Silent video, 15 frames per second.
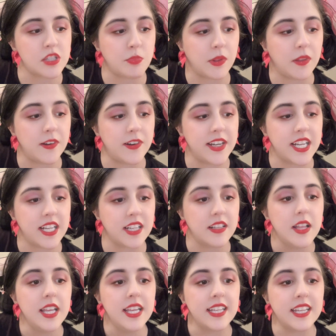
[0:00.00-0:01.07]

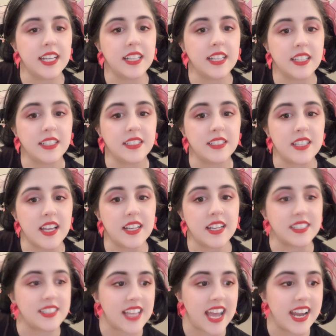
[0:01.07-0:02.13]
exploring, getting things
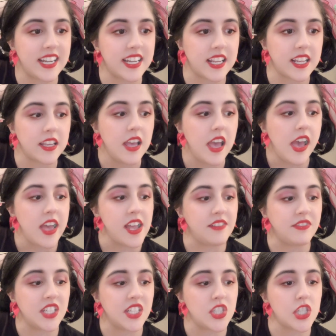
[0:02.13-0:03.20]
done, exciting
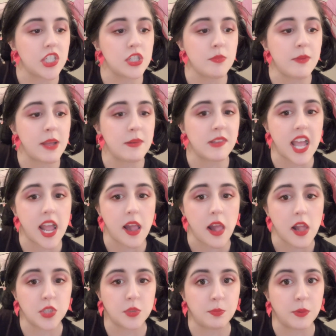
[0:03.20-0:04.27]
adventures. You might like
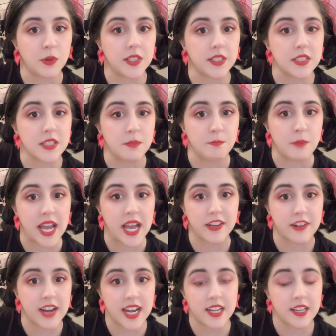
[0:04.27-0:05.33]
sports and
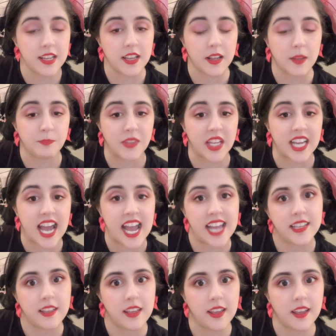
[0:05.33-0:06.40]
bike riding and like
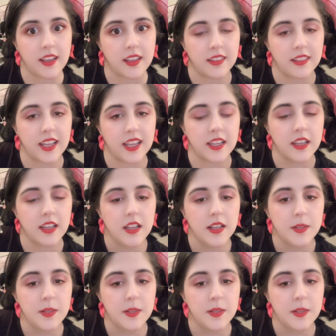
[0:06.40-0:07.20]
hiking and like